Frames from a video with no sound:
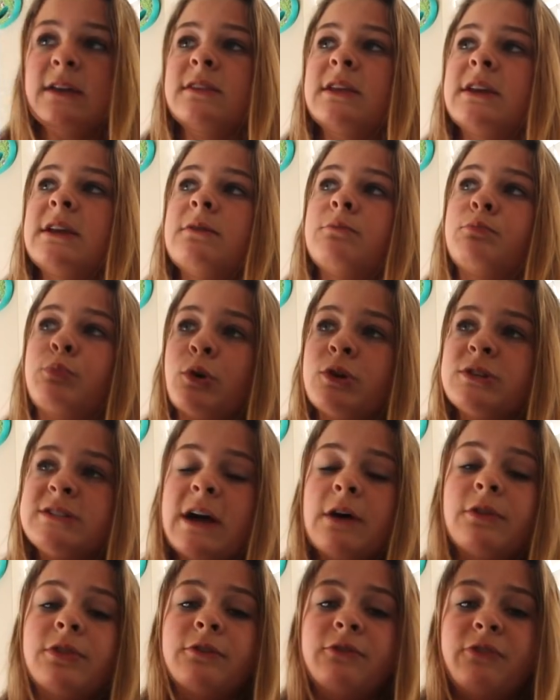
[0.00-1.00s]
and then it
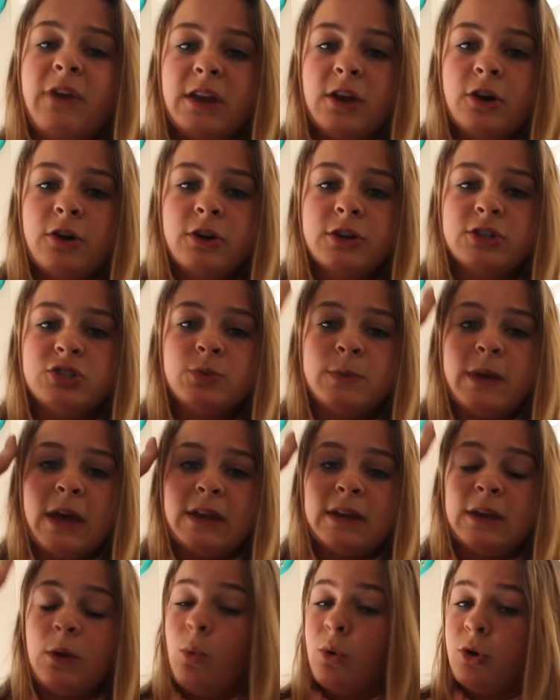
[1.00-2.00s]
burnt out the vent hood, so we
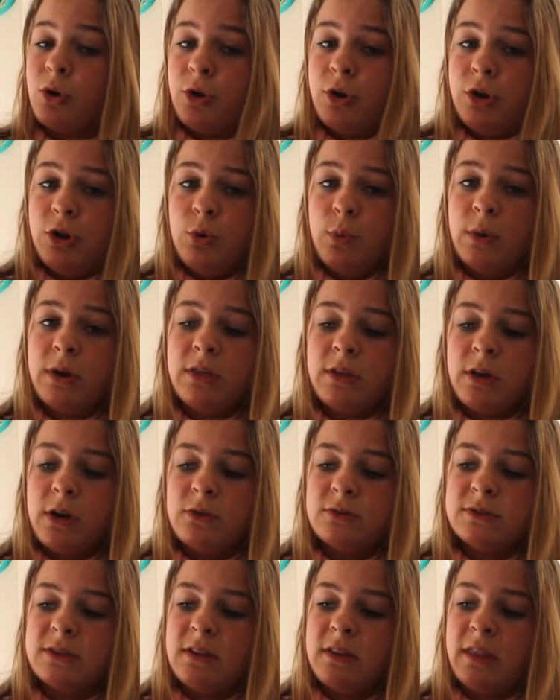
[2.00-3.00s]
had to order a new one of
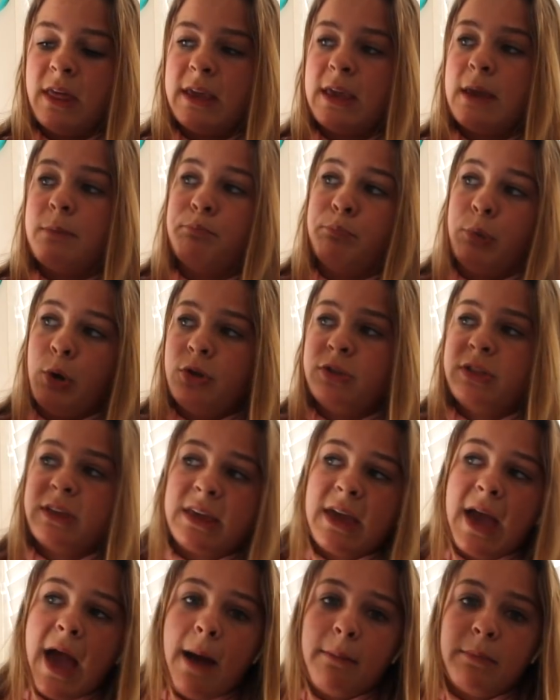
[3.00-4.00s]
those, and, like, it burnt the
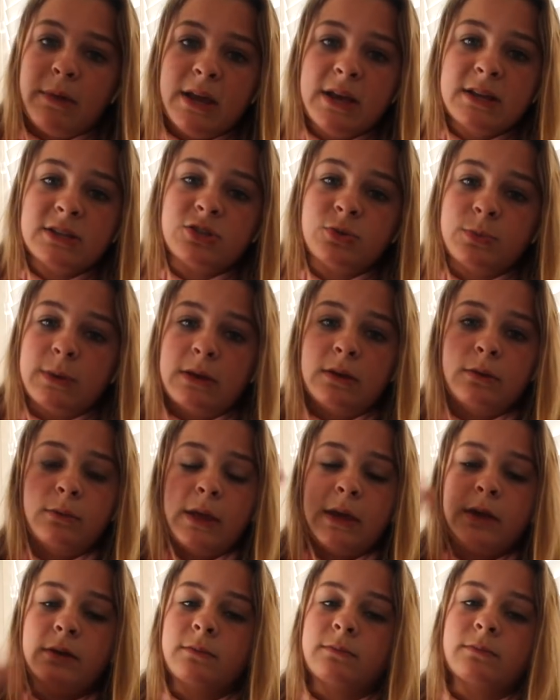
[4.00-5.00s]
cabinet, so we had to,
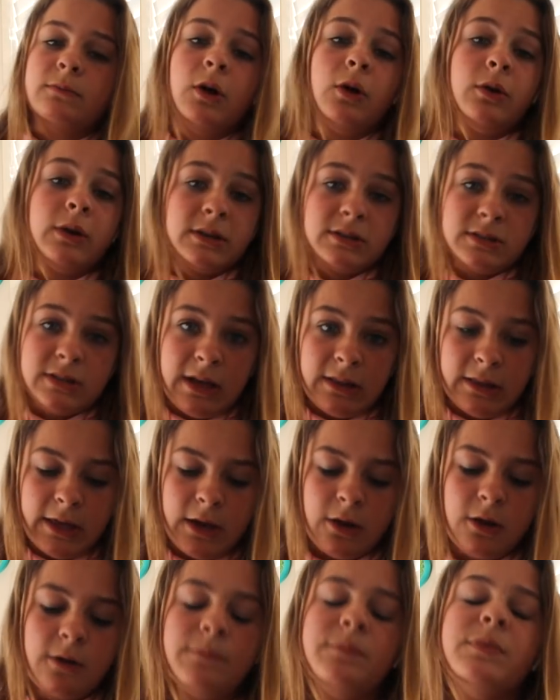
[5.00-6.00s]
like, I'll get to that
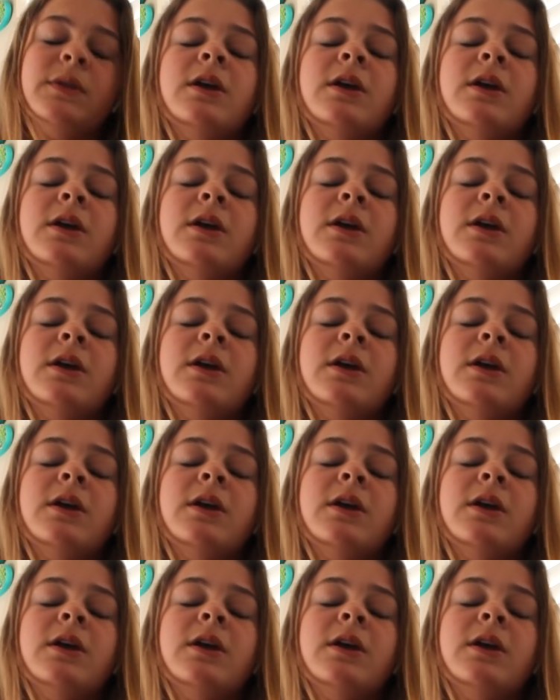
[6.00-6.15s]
later.